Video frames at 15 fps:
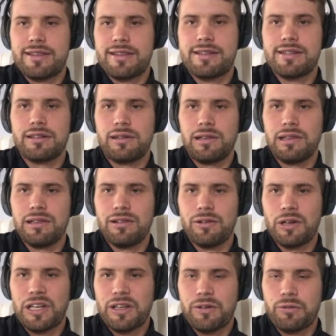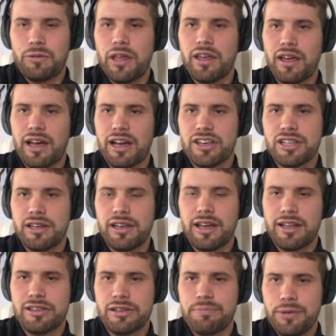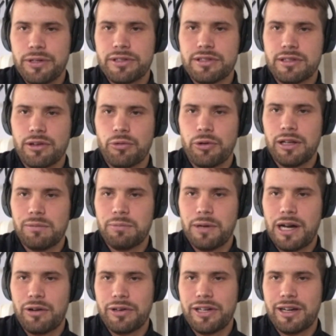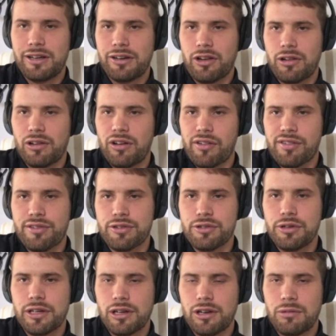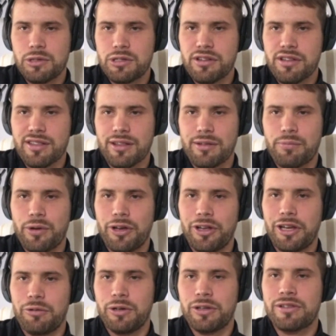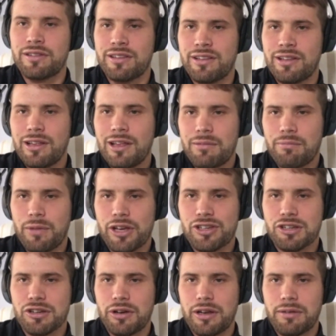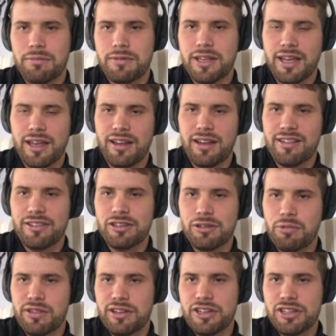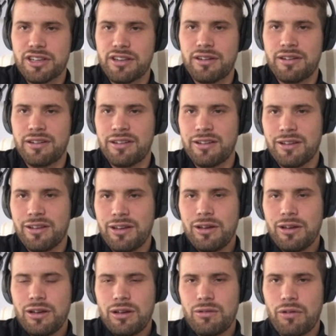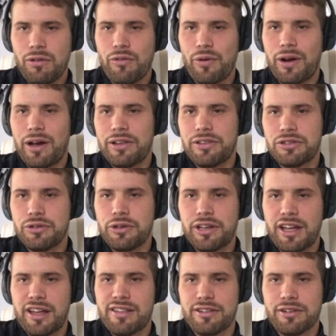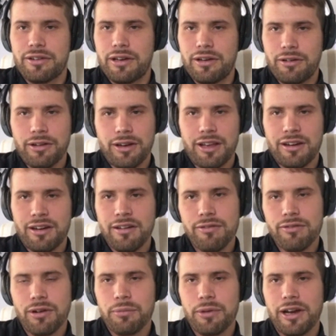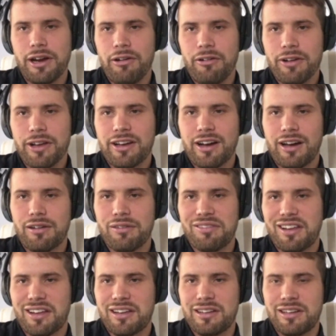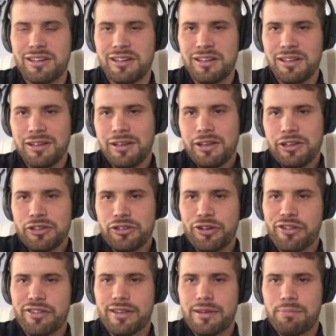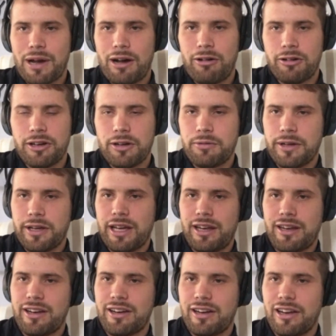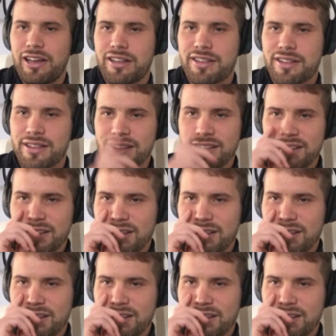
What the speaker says: until we actually had to put the real power down in the last 2 kilometers. So Bernie would make sure he get us into position with around 2Ks to go, and then from there we kind of like used the power that we had in the legs.